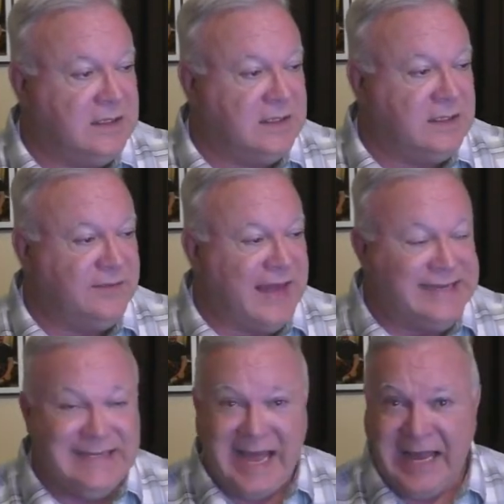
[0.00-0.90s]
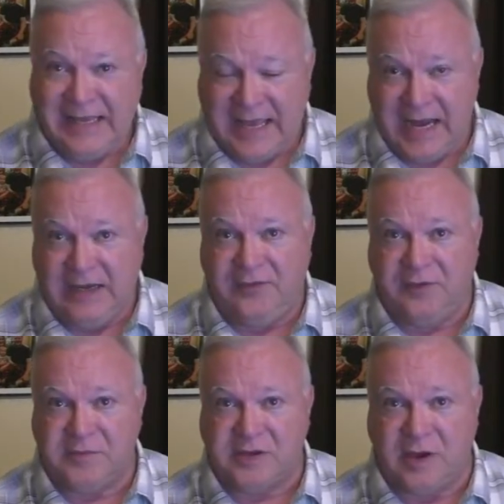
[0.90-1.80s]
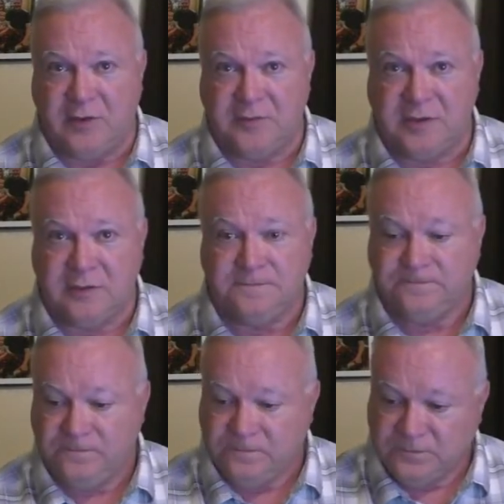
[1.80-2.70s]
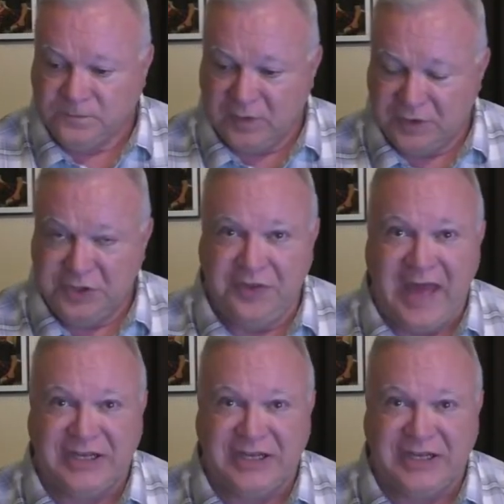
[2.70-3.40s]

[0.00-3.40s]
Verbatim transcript: They dedicated themselves to that